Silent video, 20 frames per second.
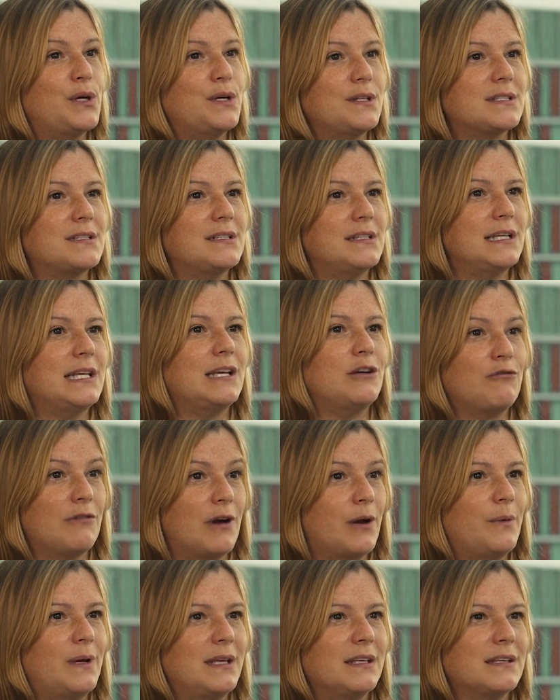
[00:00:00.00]
personally
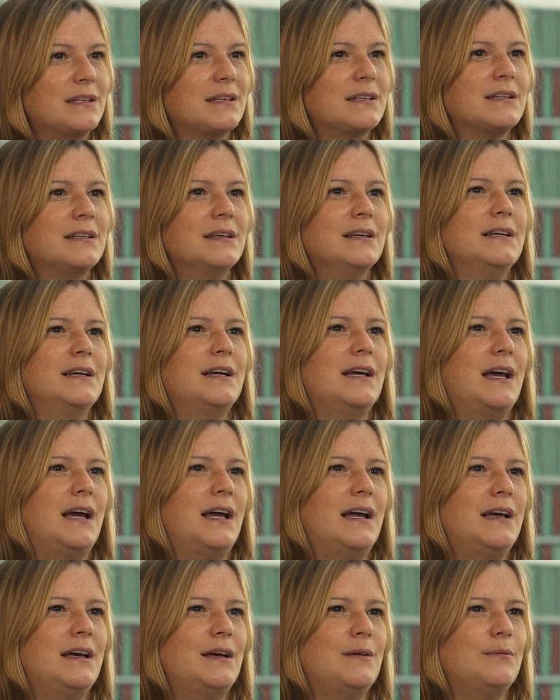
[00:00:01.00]
growing,
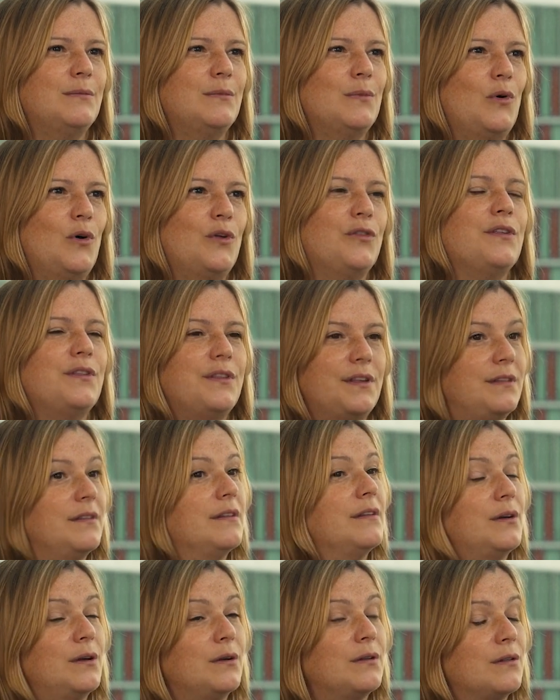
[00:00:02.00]
other
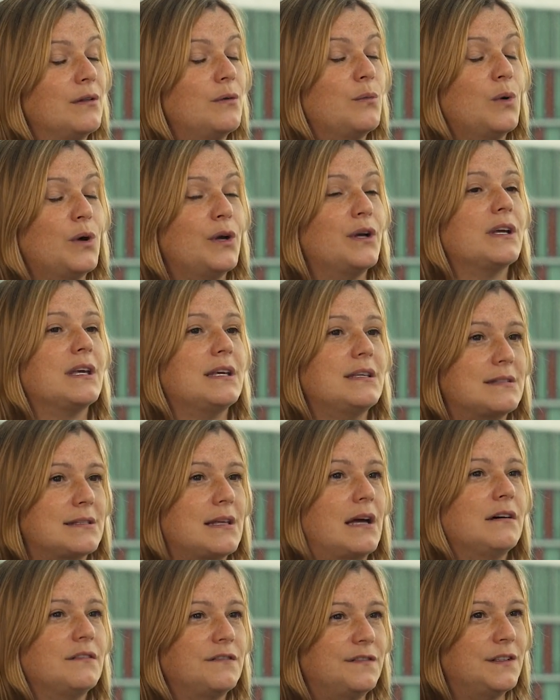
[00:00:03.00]
than the work
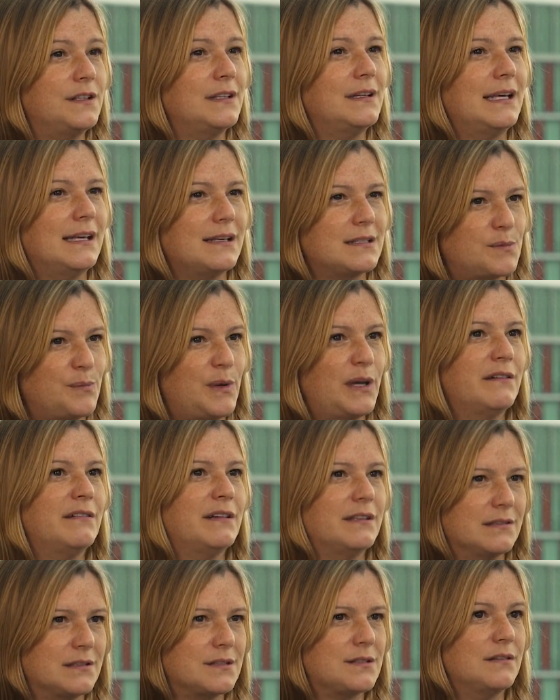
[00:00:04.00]
itself and the
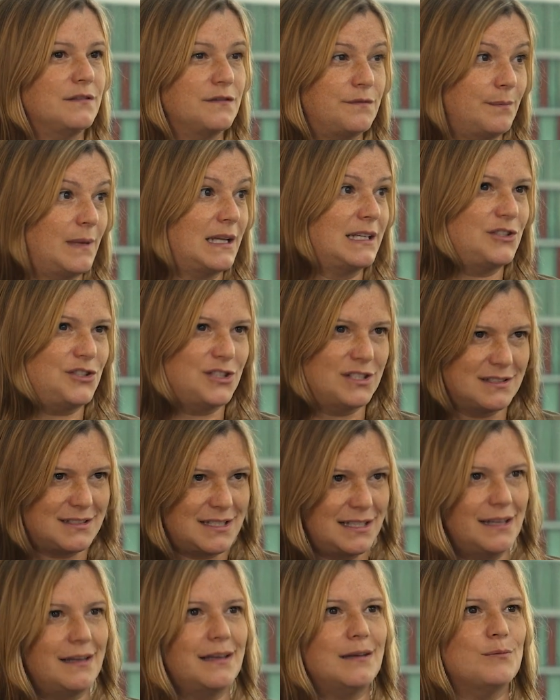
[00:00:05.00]
experience of managing
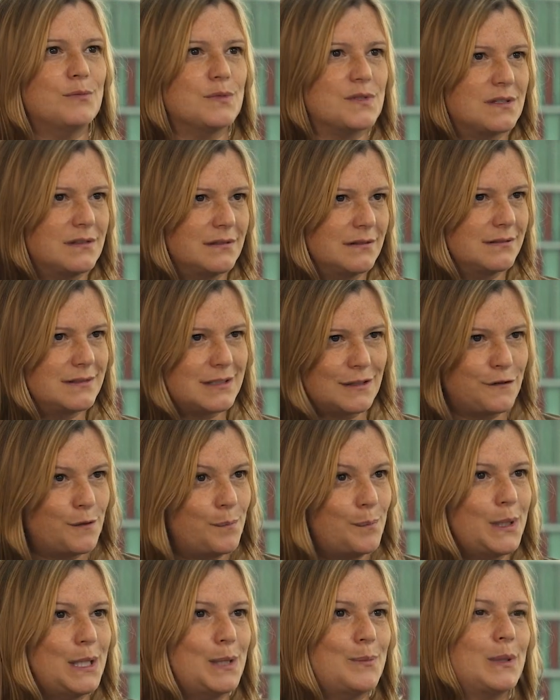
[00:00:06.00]
teams and
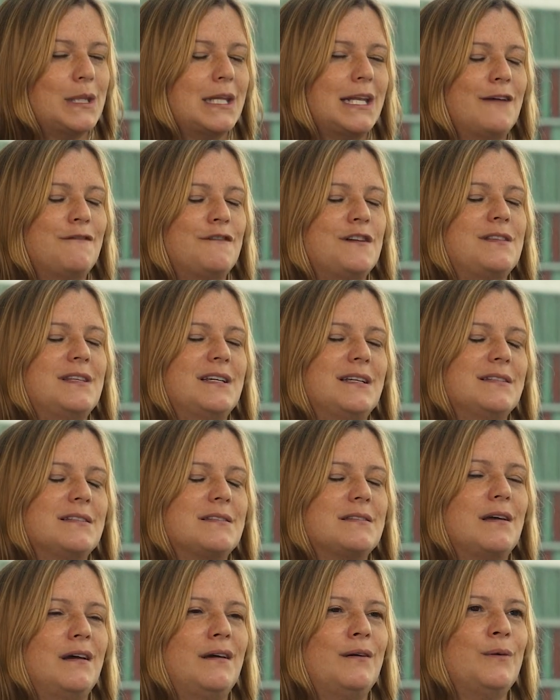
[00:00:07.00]
different people and everything.
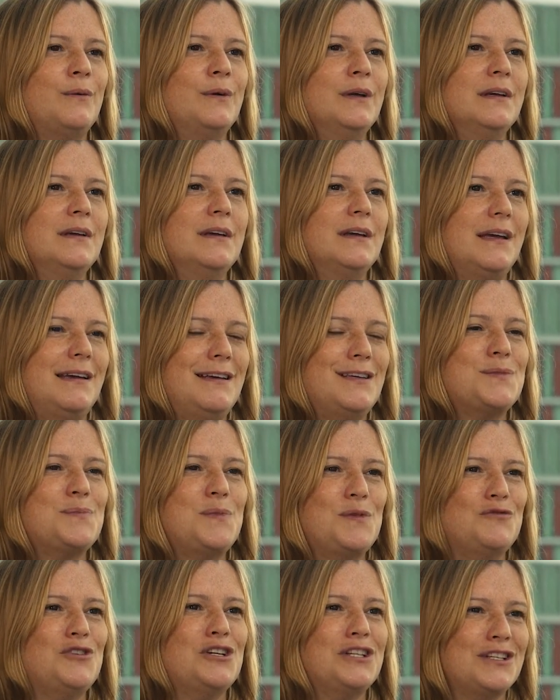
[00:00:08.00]
So it's
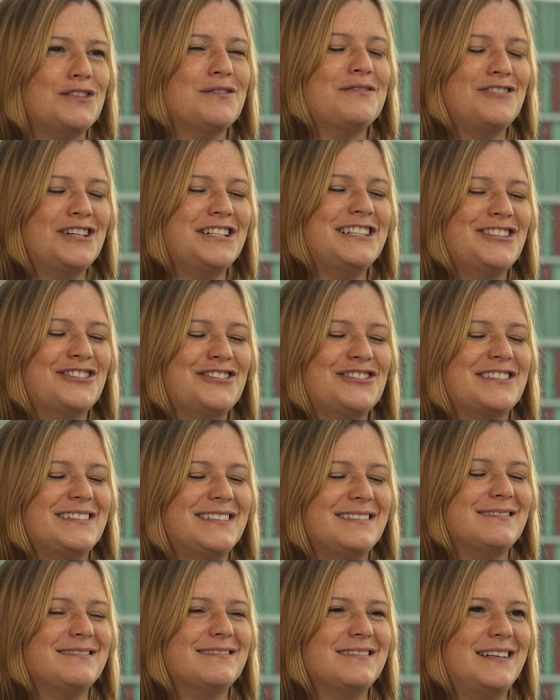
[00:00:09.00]
been really, really good
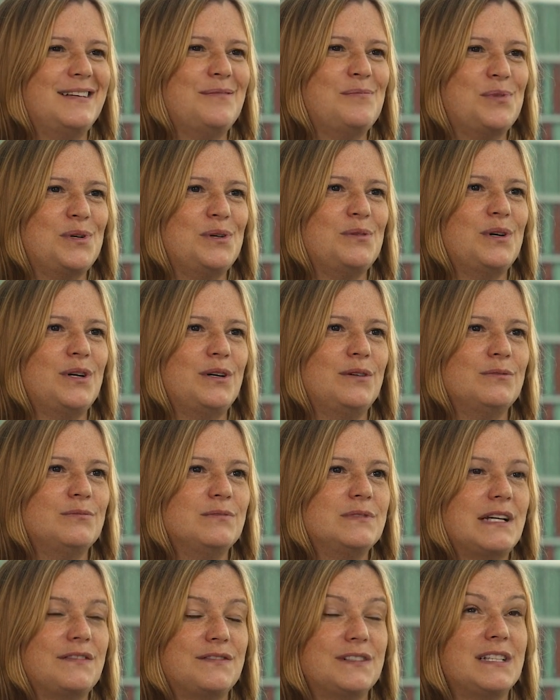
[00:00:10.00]
in Boohoo,
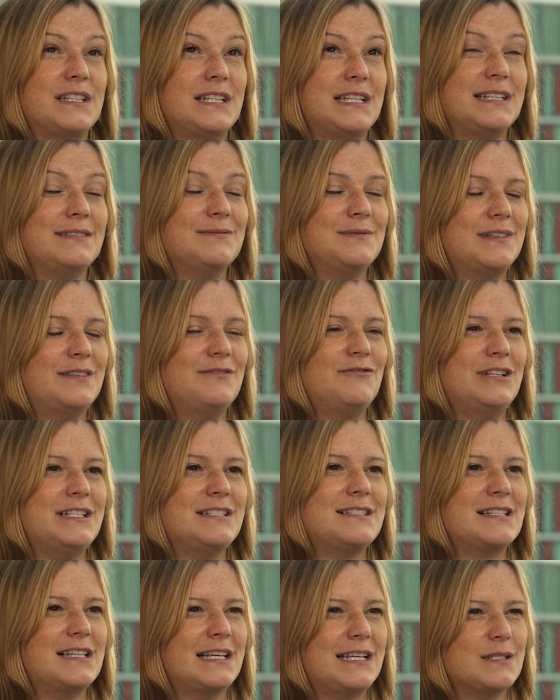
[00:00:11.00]
definitely
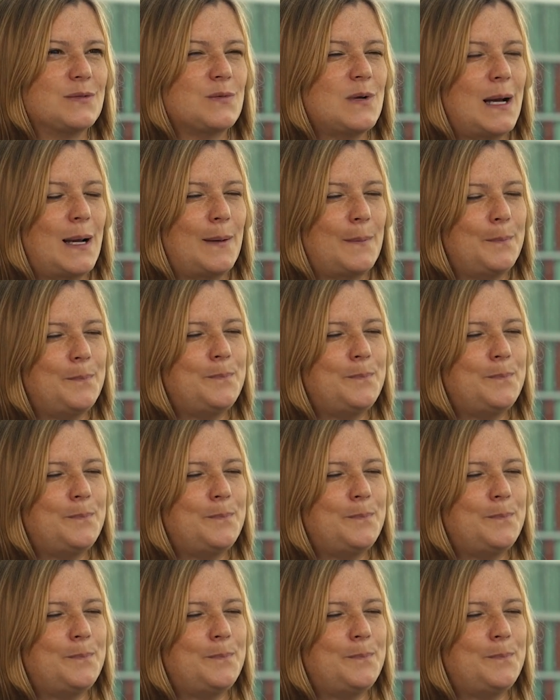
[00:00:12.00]
recently as well.